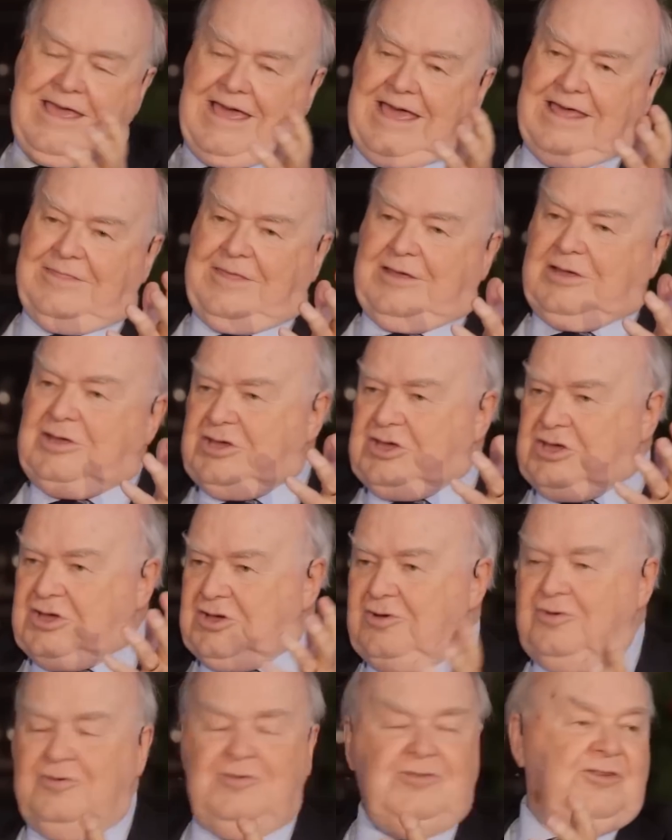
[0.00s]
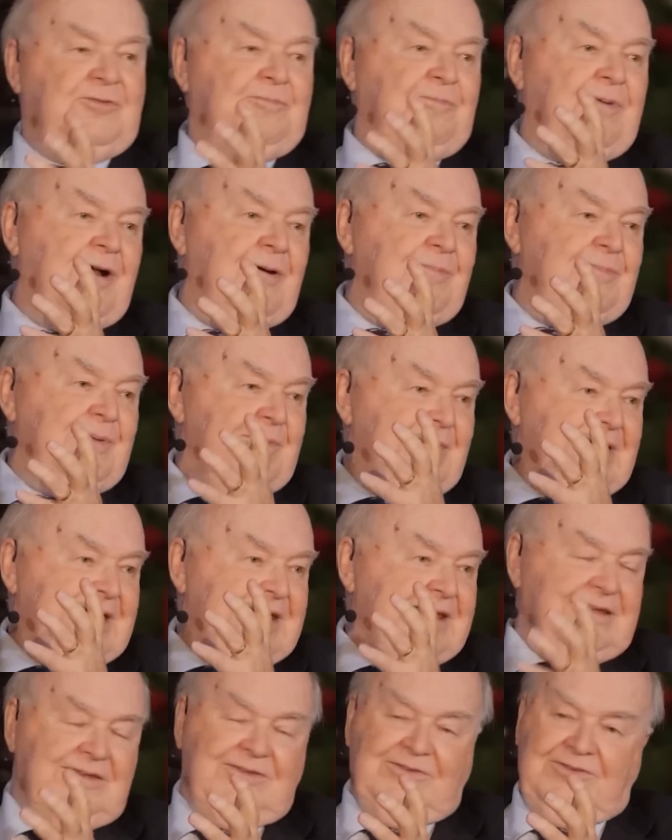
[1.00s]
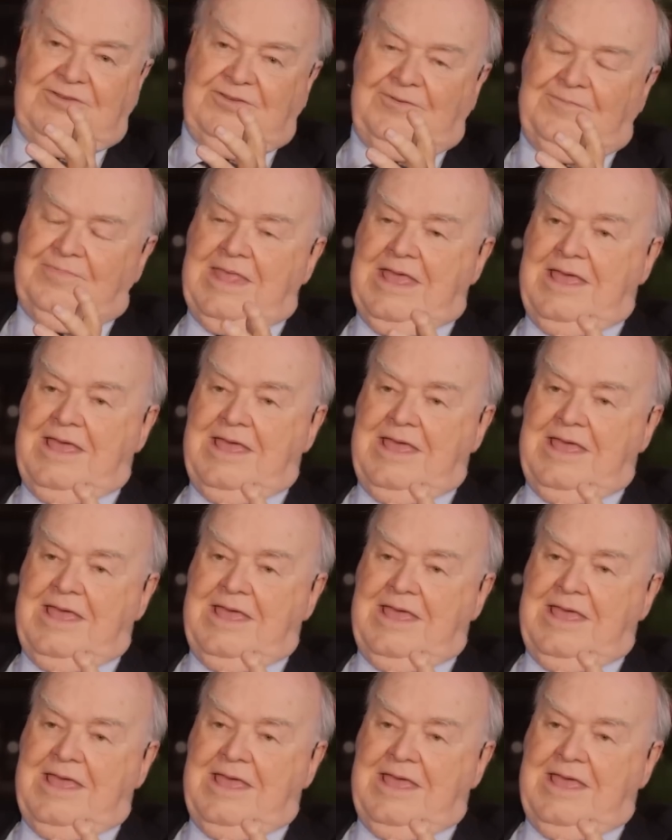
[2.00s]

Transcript: And the huge problem is